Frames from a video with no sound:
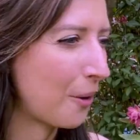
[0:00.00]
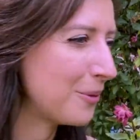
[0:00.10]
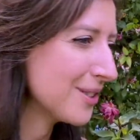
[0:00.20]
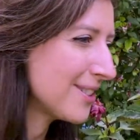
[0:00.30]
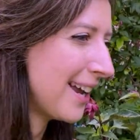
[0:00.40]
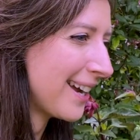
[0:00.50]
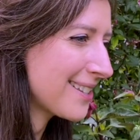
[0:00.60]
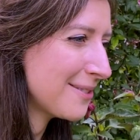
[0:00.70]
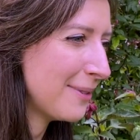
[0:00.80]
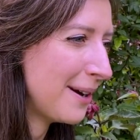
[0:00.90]
What's
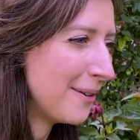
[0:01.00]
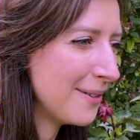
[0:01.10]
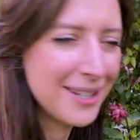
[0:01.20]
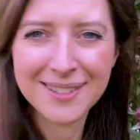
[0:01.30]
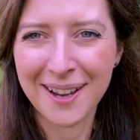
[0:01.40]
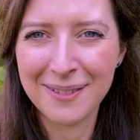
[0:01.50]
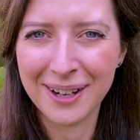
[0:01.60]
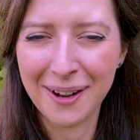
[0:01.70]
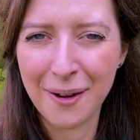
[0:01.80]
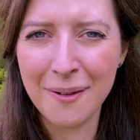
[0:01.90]
next? Well, this time we're
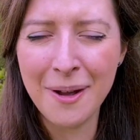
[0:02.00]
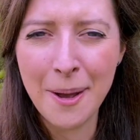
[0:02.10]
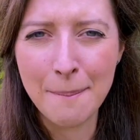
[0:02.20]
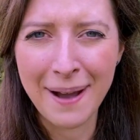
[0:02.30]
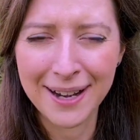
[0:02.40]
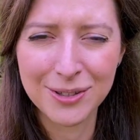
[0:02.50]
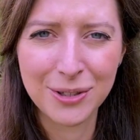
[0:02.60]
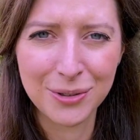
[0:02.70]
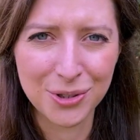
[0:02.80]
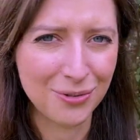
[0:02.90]
going to go back
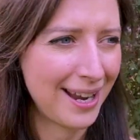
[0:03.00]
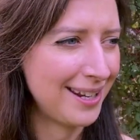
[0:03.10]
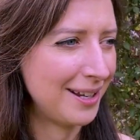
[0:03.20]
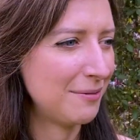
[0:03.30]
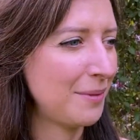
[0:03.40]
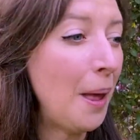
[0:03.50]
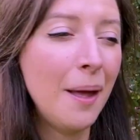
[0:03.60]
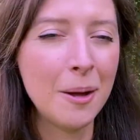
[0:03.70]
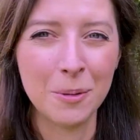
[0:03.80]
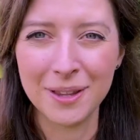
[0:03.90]
to geranium,
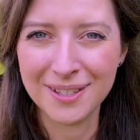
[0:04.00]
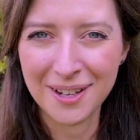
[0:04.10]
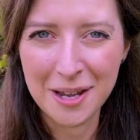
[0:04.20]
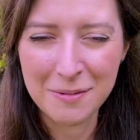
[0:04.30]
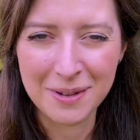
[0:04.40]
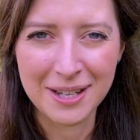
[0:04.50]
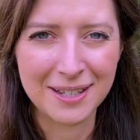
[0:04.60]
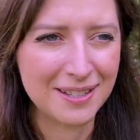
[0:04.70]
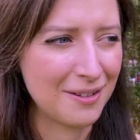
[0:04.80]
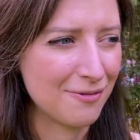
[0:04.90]
but this time
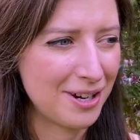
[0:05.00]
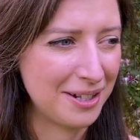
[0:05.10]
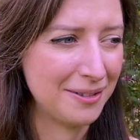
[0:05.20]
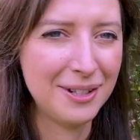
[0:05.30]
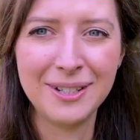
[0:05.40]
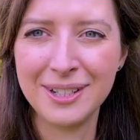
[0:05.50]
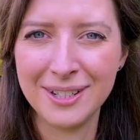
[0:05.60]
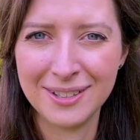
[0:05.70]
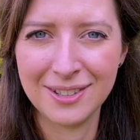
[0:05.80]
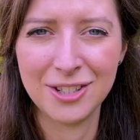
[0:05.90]
it's a real
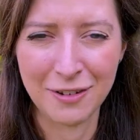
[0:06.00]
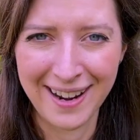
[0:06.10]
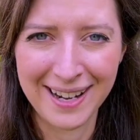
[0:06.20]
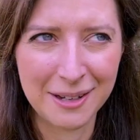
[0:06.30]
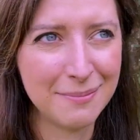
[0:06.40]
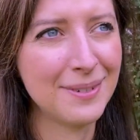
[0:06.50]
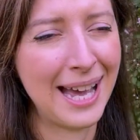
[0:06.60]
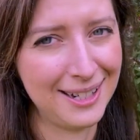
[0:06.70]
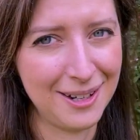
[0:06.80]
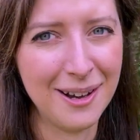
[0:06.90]
geranium
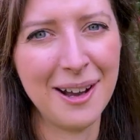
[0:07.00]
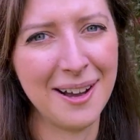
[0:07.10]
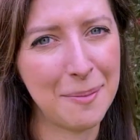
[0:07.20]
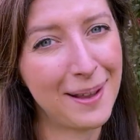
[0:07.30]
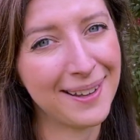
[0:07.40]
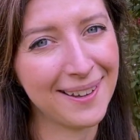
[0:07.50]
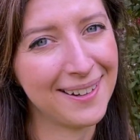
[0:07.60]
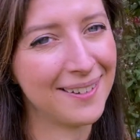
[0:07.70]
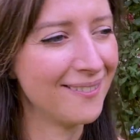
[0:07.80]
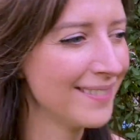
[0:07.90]
and not a pelargonium.